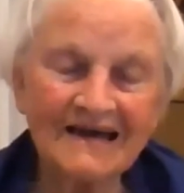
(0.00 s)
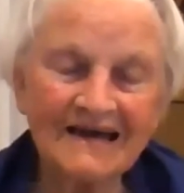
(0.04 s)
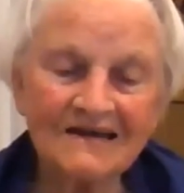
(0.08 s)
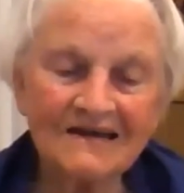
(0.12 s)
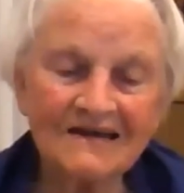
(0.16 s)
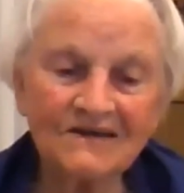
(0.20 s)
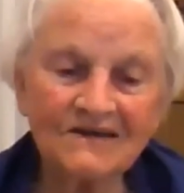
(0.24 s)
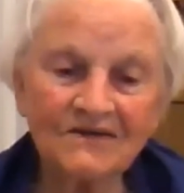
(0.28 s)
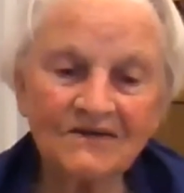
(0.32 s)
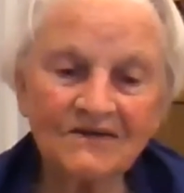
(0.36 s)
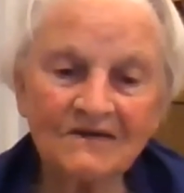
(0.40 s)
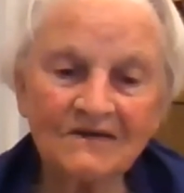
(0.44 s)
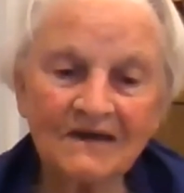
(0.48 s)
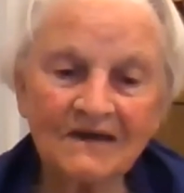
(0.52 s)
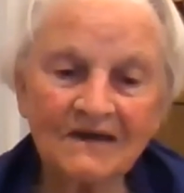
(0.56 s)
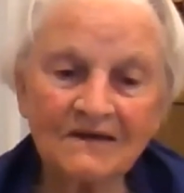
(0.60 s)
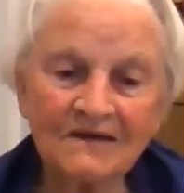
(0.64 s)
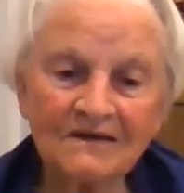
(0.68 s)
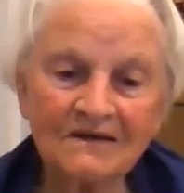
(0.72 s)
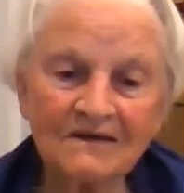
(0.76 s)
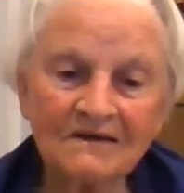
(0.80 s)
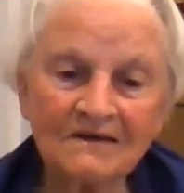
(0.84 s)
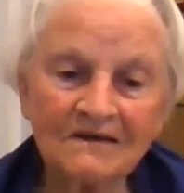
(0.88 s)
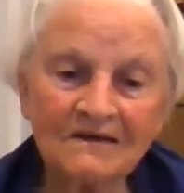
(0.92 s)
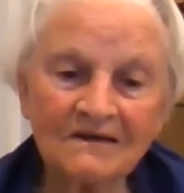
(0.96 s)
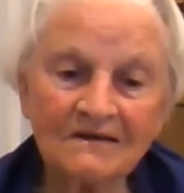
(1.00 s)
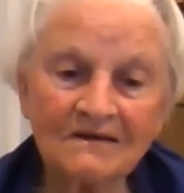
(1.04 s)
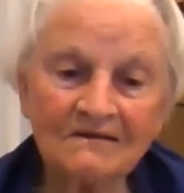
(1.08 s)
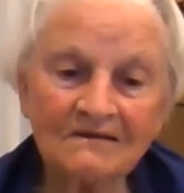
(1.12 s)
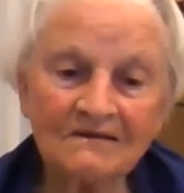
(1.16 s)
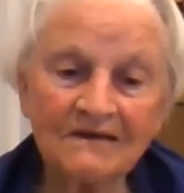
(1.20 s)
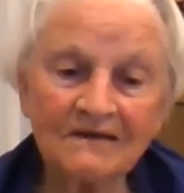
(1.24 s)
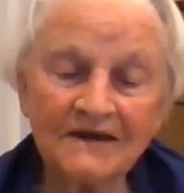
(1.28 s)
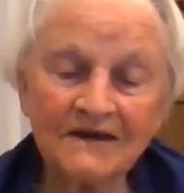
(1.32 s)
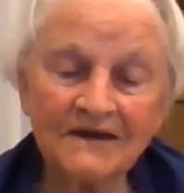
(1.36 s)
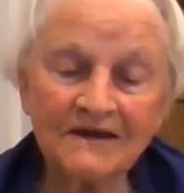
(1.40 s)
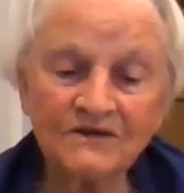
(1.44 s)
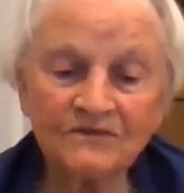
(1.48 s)
So and
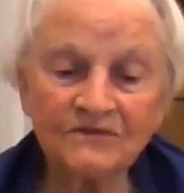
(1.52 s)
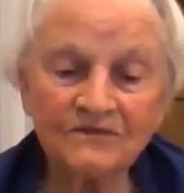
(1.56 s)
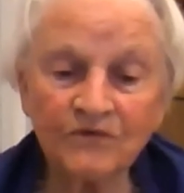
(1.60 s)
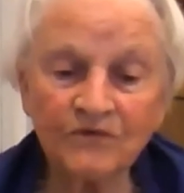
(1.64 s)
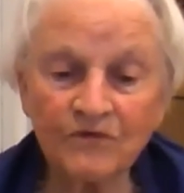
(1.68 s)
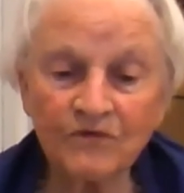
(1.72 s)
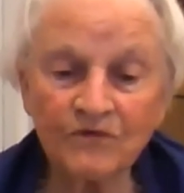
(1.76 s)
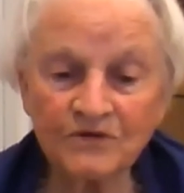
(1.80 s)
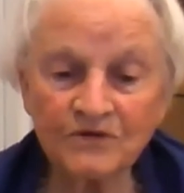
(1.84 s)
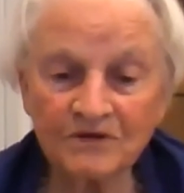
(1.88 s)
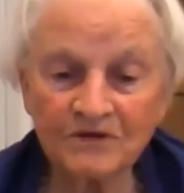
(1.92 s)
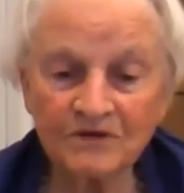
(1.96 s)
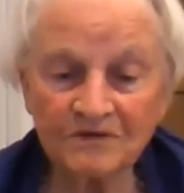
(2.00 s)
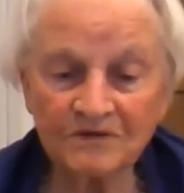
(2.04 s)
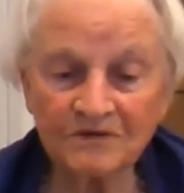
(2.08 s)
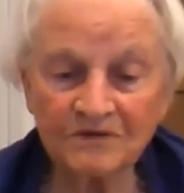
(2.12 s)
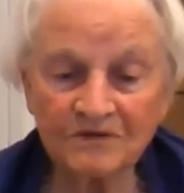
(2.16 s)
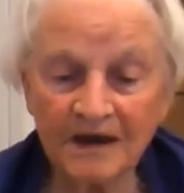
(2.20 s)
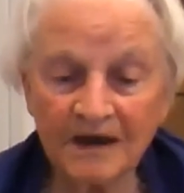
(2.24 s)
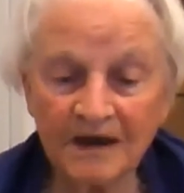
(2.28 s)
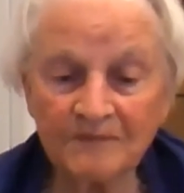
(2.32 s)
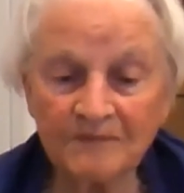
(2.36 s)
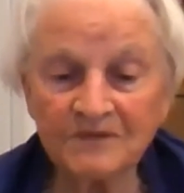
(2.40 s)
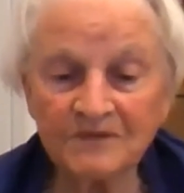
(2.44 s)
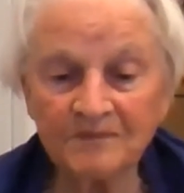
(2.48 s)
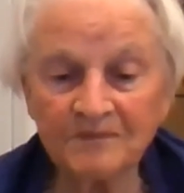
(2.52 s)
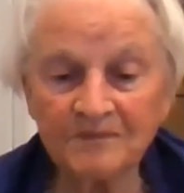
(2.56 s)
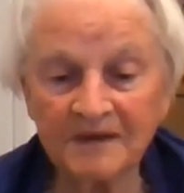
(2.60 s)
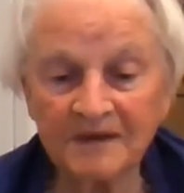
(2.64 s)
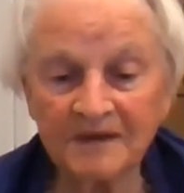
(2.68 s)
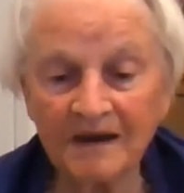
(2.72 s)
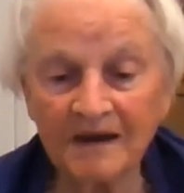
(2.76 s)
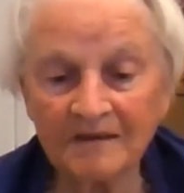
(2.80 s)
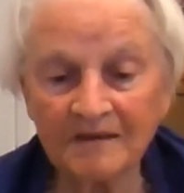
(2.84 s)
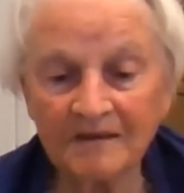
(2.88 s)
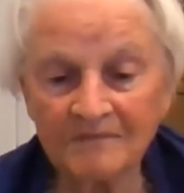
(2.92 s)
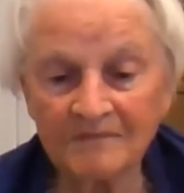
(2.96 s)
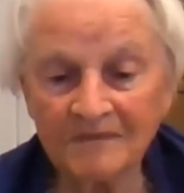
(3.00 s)
later, of course, the tapes
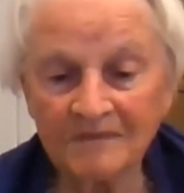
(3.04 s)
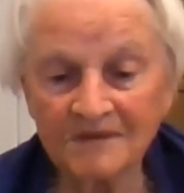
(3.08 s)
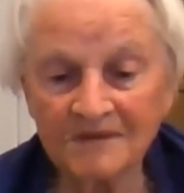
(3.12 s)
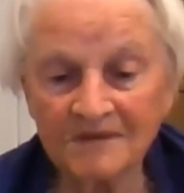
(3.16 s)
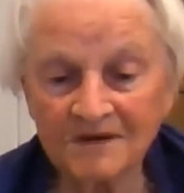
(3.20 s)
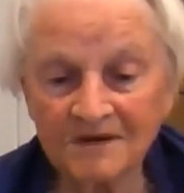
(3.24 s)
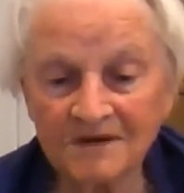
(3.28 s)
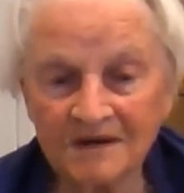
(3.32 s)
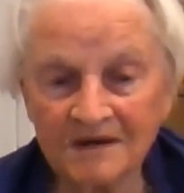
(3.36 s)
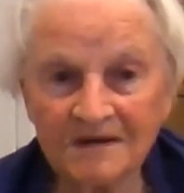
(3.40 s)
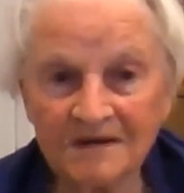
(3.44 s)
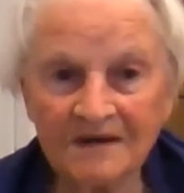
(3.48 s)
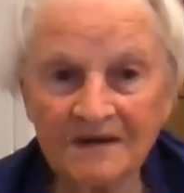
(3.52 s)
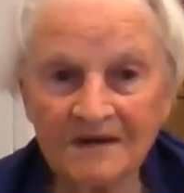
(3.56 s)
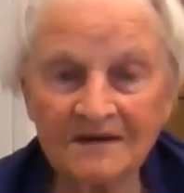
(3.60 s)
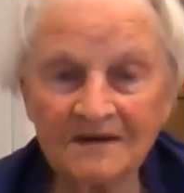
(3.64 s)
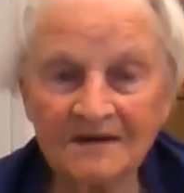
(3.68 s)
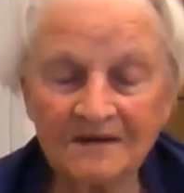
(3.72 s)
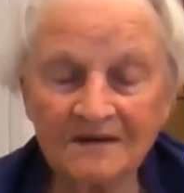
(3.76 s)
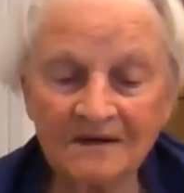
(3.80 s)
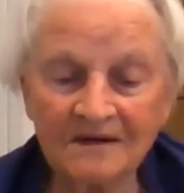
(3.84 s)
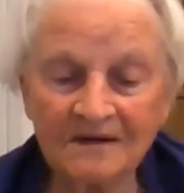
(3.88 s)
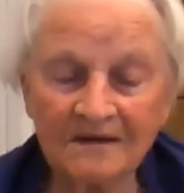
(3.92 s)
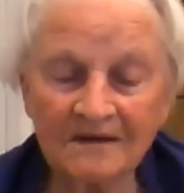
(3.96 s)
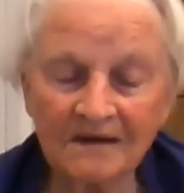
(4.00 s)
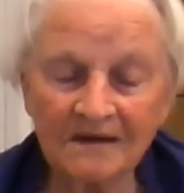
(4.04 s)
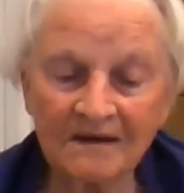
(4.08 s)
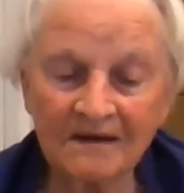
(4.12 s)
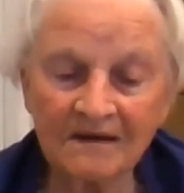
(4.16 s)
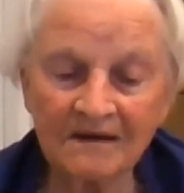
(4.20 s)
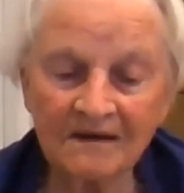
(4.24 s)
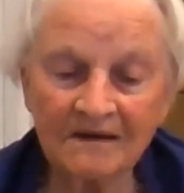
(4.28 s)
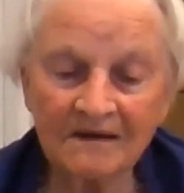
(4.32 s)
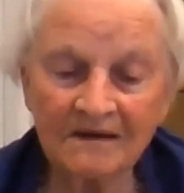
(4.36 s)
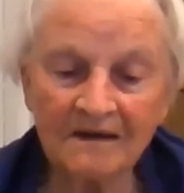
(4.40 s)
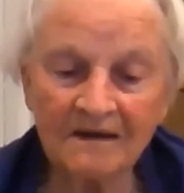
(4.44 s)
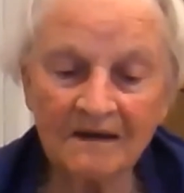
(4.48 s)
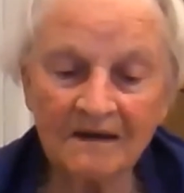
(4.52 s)
became CDs, didn't
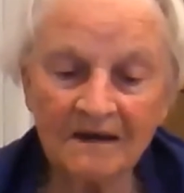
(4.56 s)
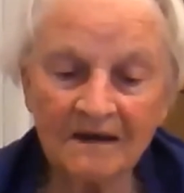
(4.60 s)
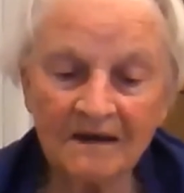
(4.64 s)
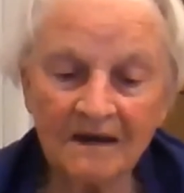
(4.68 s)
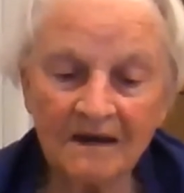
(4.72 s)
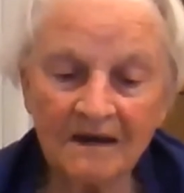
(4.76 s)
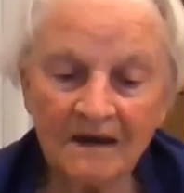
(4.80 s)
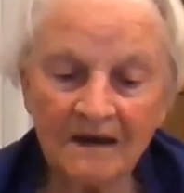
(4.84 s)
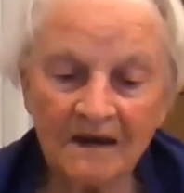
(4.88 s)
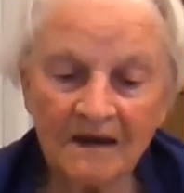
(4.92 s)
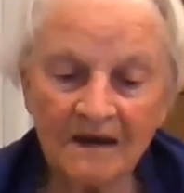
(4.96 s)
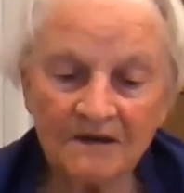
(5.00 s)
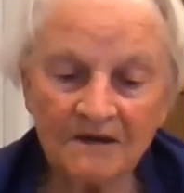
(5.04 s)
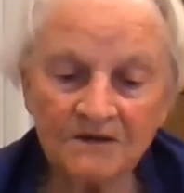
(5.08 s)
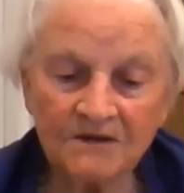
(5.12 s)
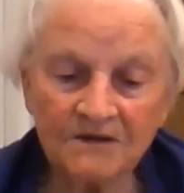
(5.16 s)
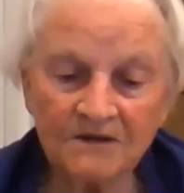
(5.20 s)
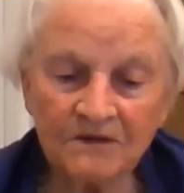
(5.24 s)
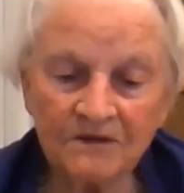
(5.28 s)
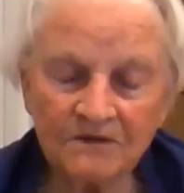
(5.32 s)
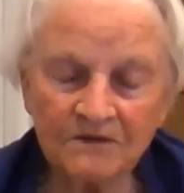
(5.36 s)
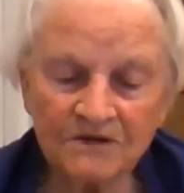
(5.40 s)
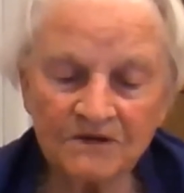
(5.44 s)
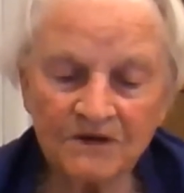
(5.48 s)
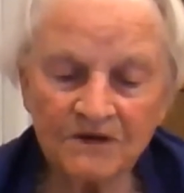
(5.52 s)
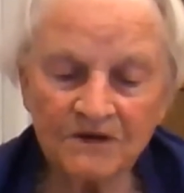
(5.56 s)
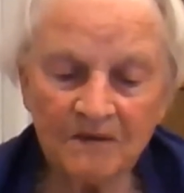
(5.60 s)
they? So